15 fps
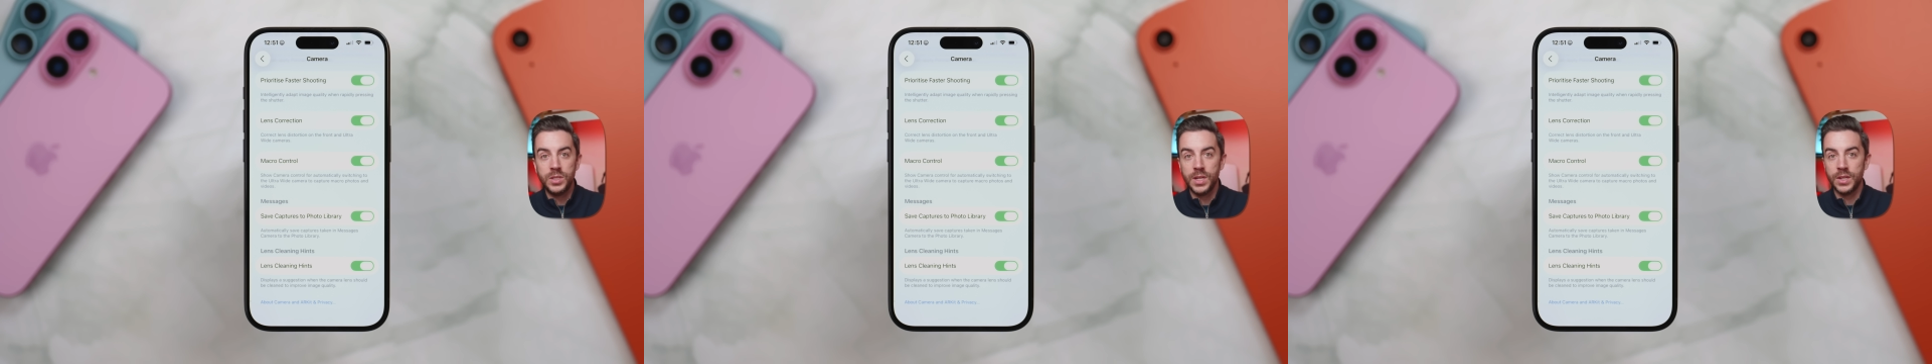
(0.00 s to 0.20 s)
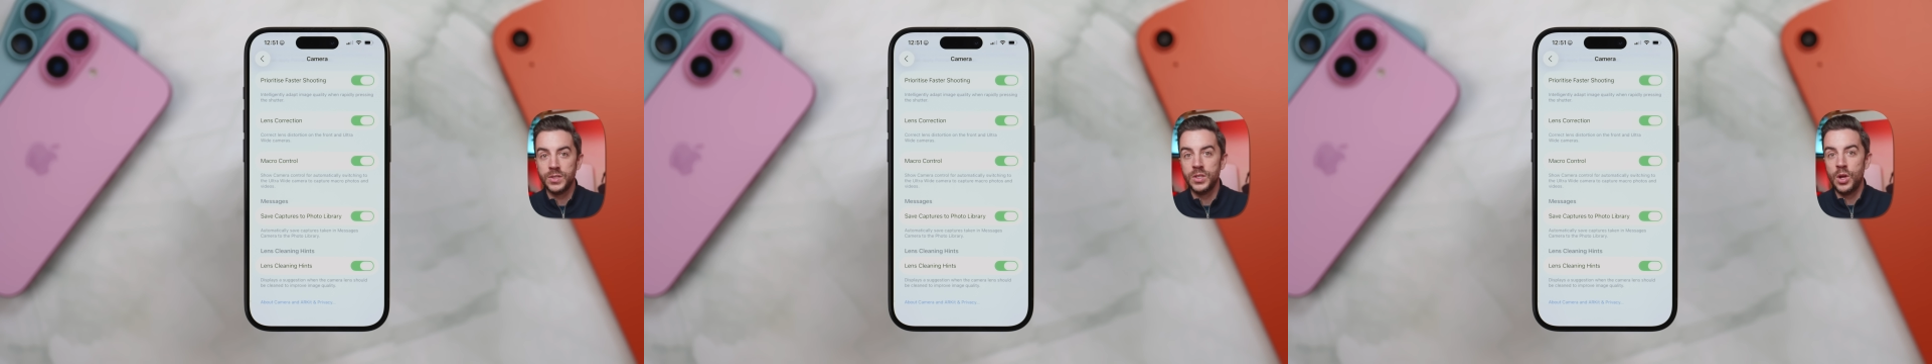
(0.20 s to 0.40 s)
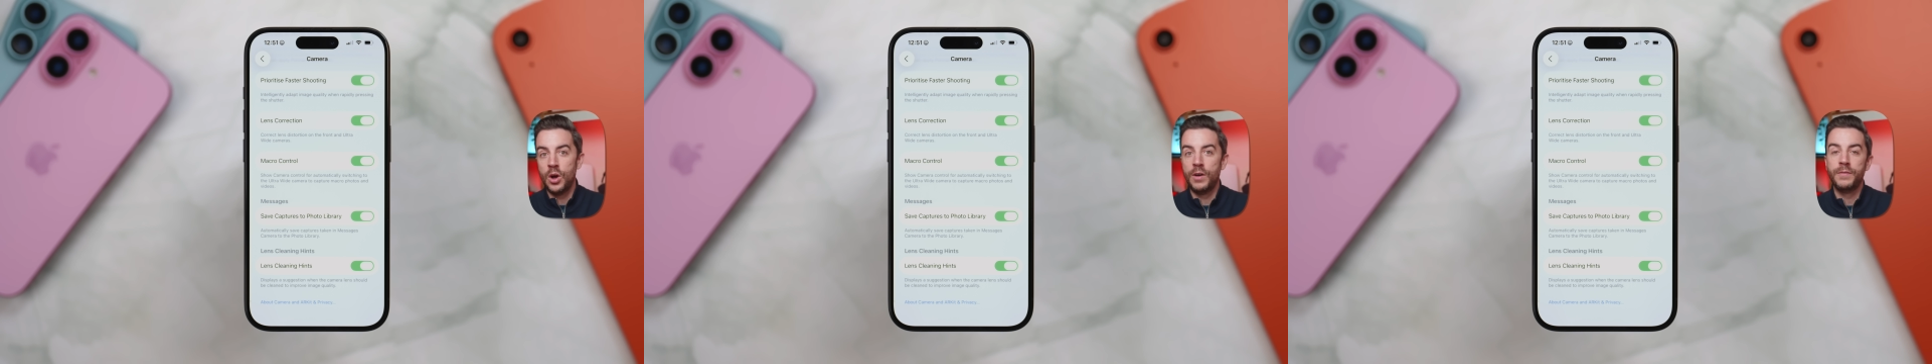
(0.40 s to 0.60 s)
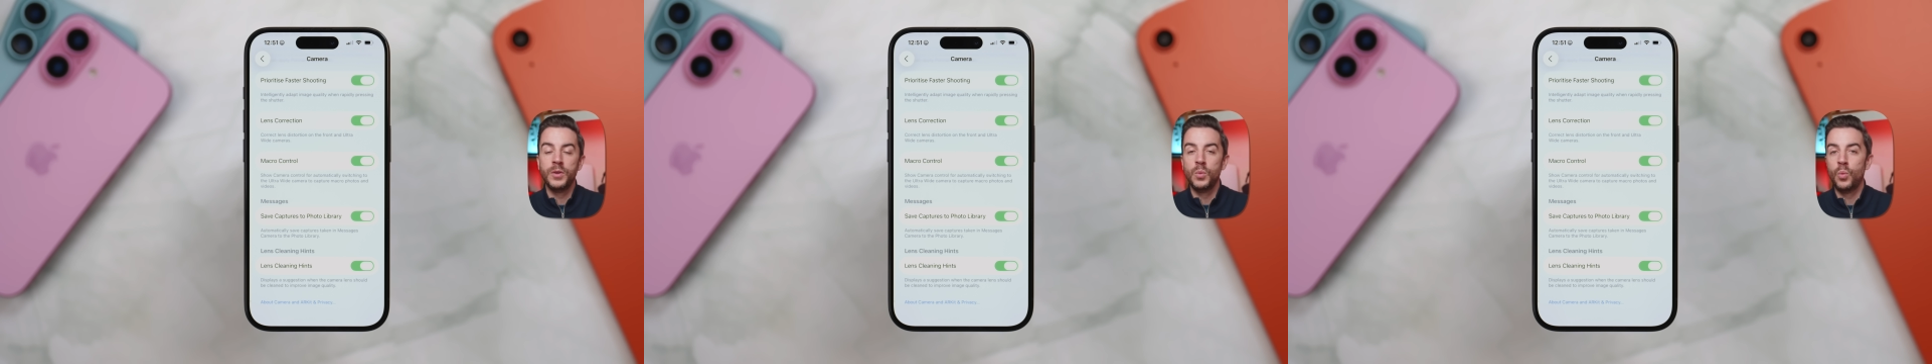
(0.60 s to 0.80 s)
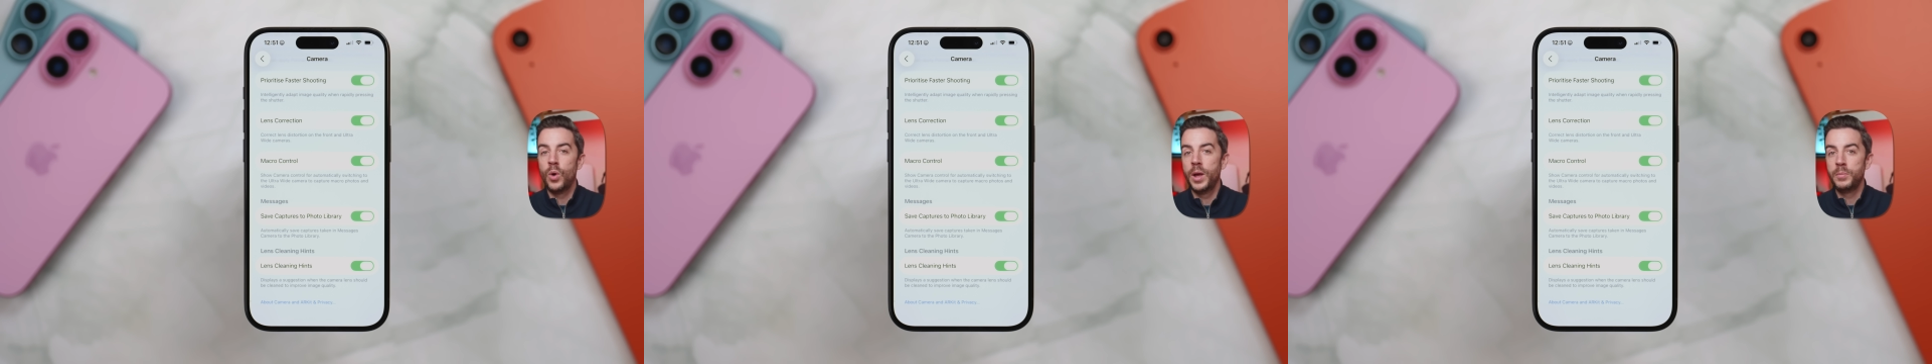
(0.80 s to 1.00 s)
doesn't
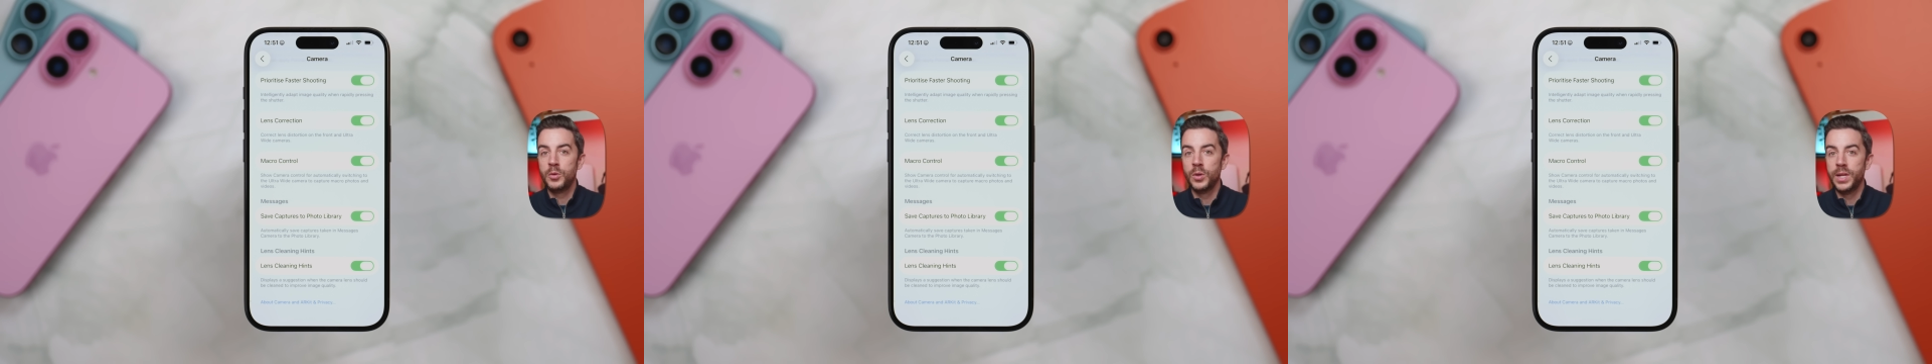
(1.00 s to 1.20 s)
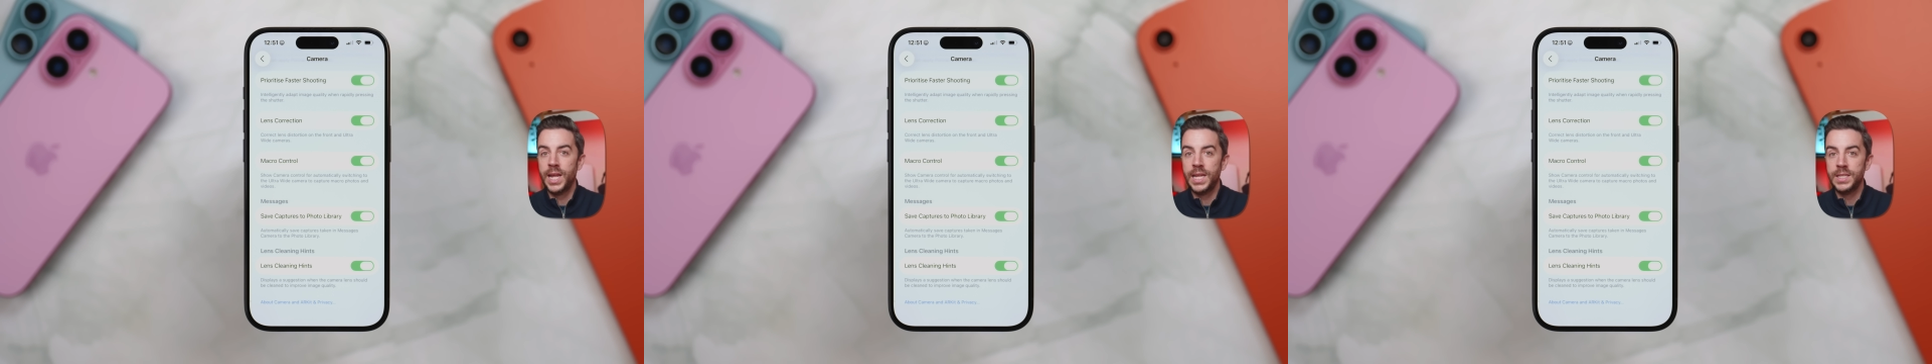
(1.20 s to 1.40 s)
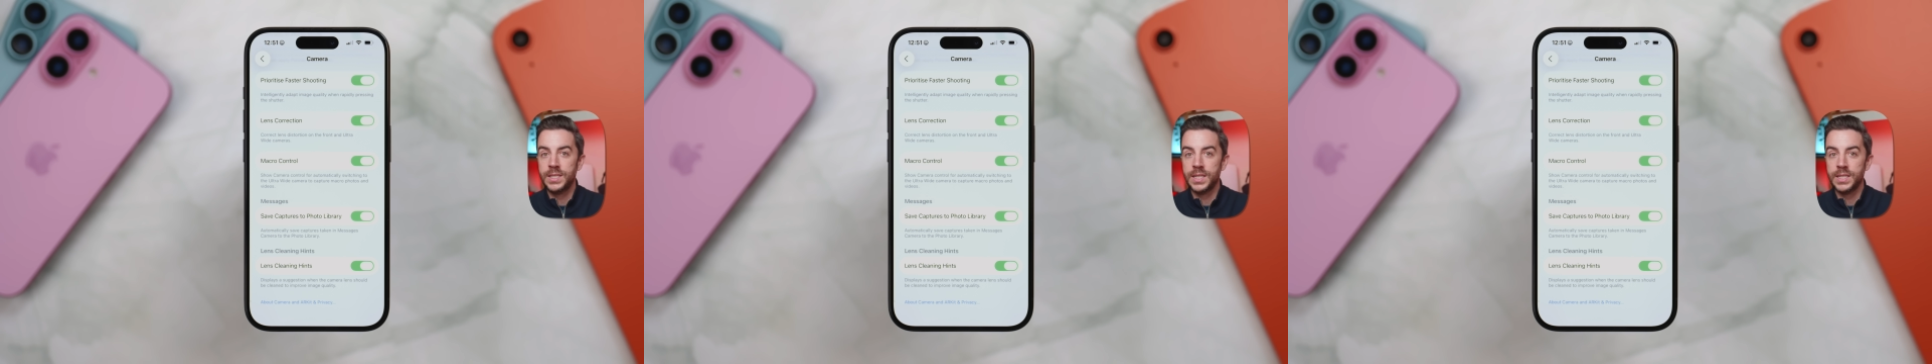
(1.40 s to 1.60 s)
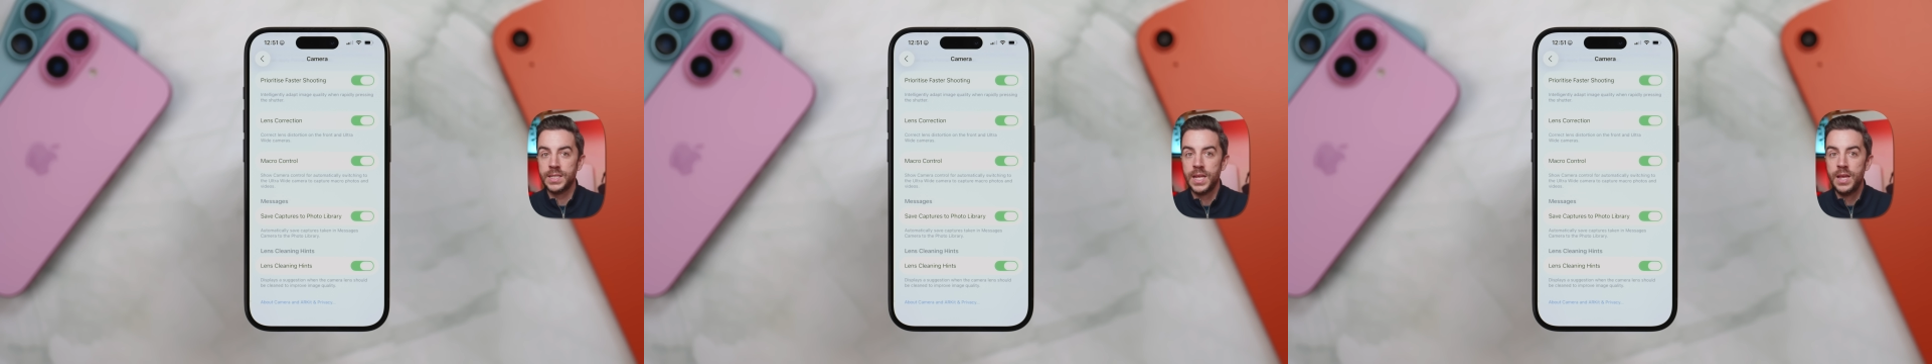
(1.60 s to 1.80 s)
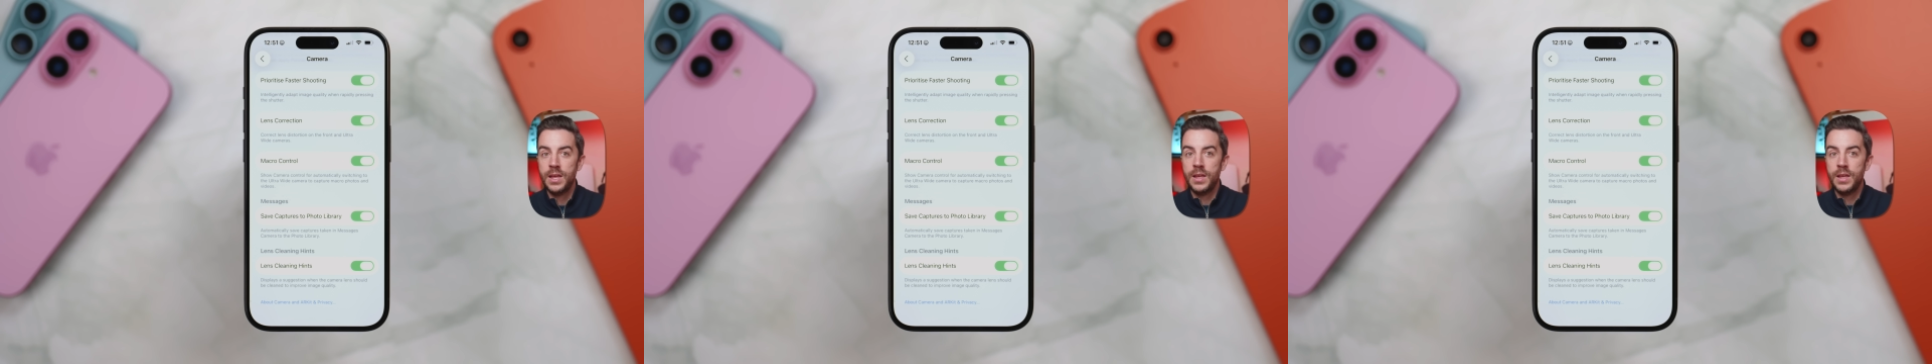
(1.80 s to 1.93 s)
often wipe your lenses.